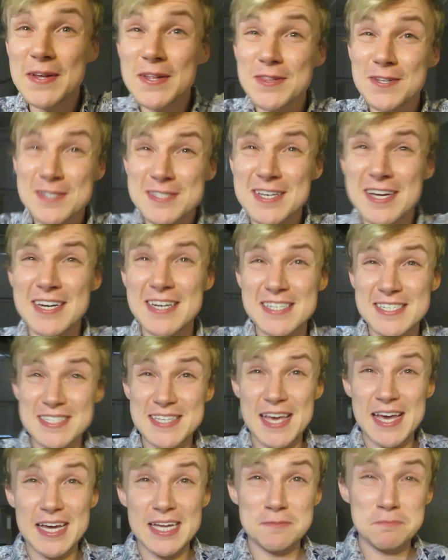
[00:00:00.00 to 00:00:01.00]
It looks kind of
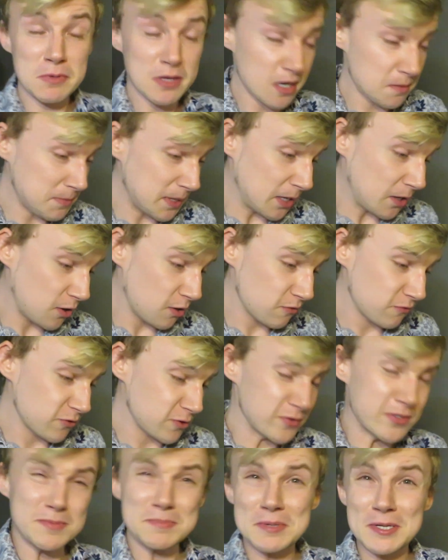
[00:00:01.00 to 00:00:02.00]
sad, but I mean all
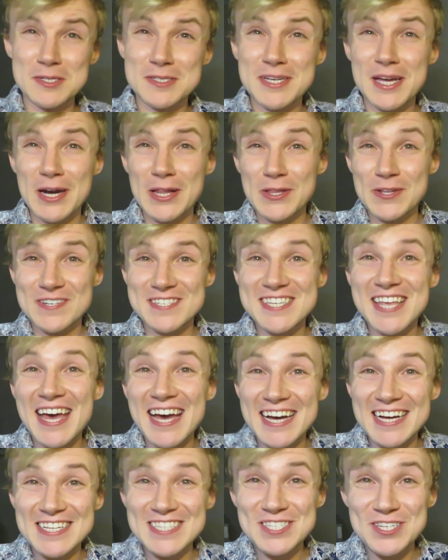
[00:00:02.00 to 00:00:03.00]
frozen meals kind of look
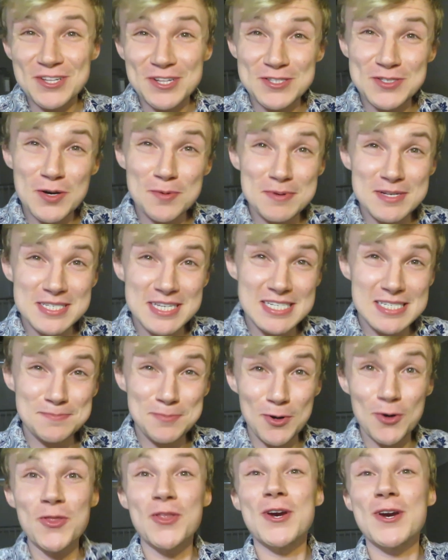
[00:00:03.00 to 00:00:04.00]
sad, so let's hope it
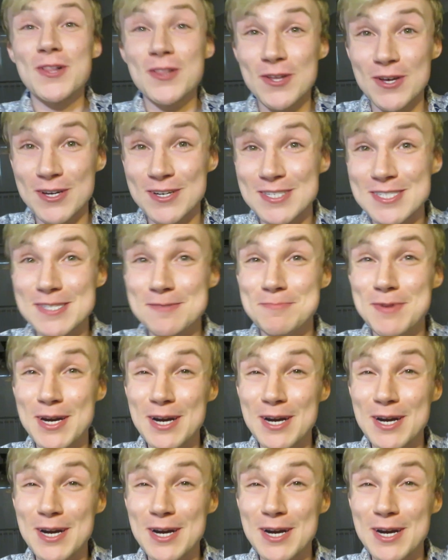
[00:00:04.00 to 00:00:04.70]
tastes better than it looks.